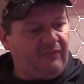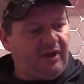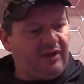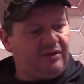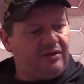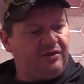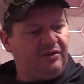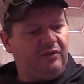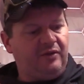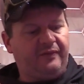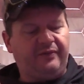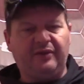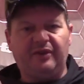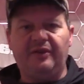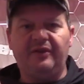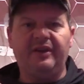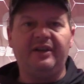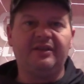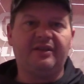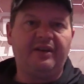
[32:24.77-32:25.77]
snow
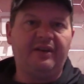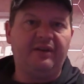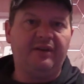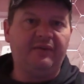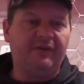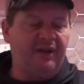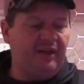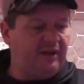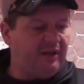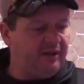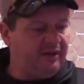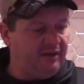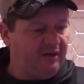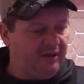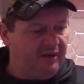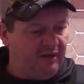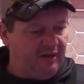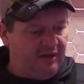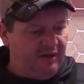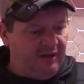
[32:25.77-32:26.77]
flurries here and there.
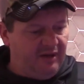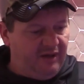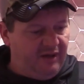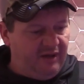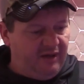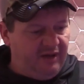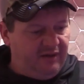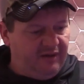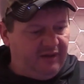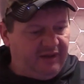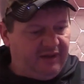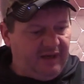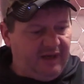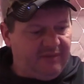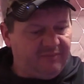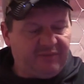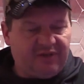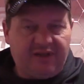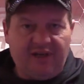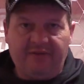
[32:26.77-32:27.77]
The
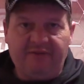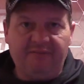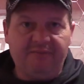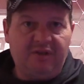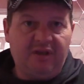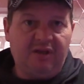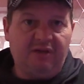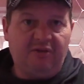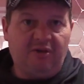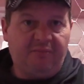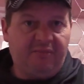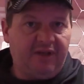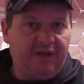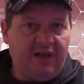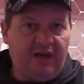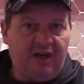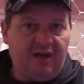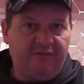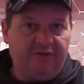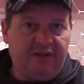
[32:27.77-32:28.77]
temps haven't been going up and
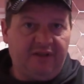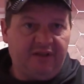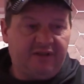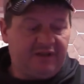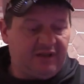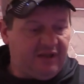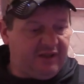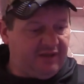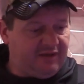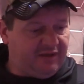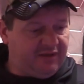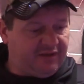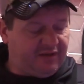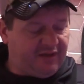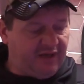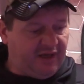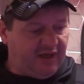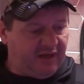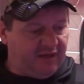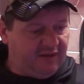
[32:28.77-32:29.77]
down, they just kind of
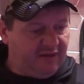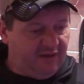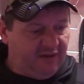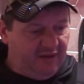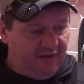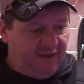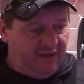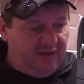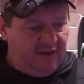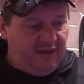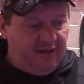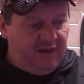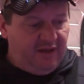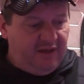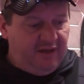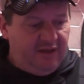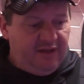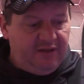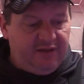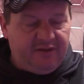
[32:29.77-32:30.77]
sustained.
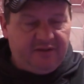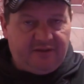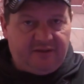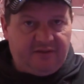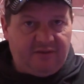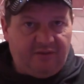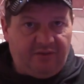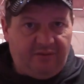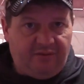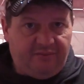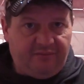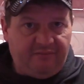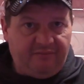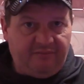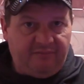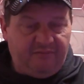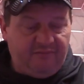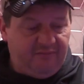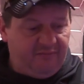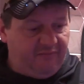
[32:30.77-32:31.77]
So,
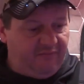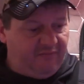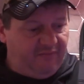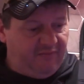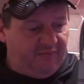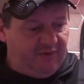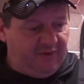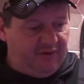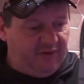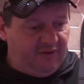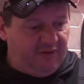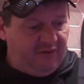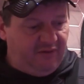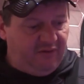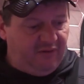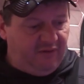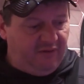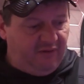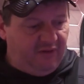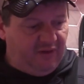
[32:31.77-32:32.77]

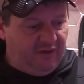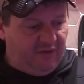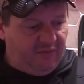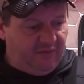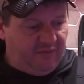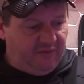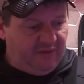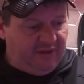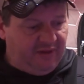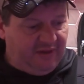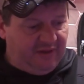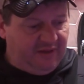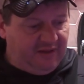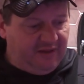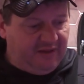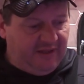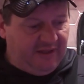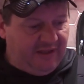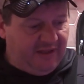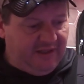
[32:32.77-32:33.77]
you know,
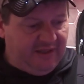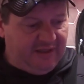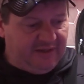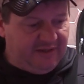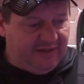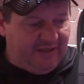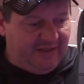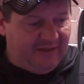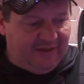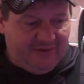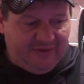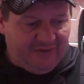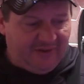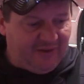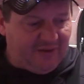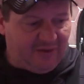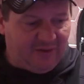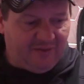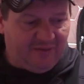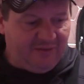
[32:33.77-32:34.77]

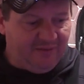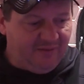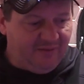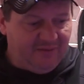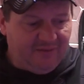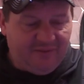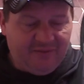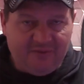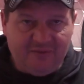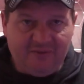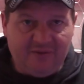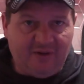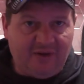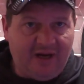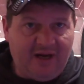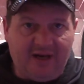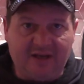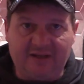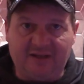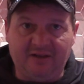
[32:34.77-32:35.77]
they're
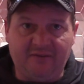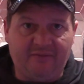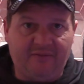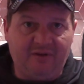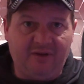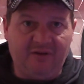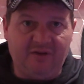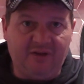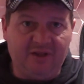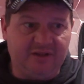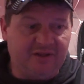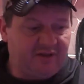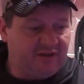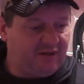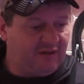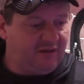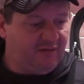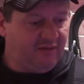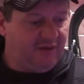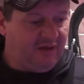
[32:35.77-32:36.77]
active. You just,
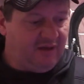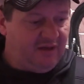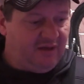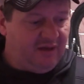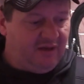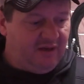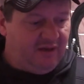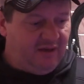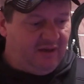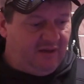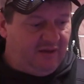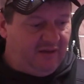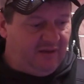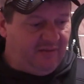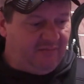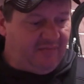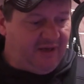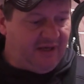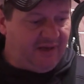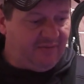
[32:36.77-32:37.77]
the
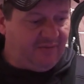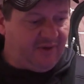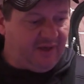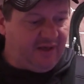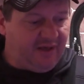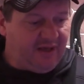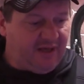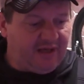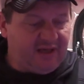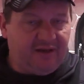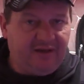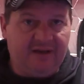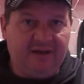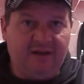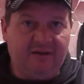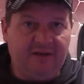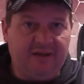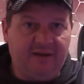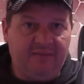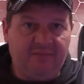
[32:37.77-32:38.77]
main thing I can
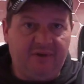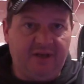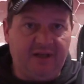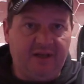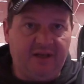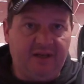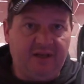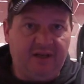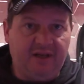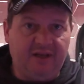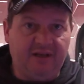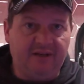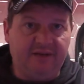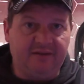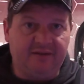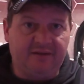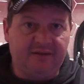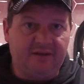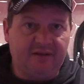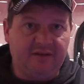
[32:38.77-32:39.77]
tell anybody
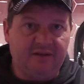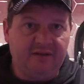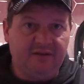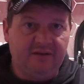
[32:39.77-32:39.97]
is,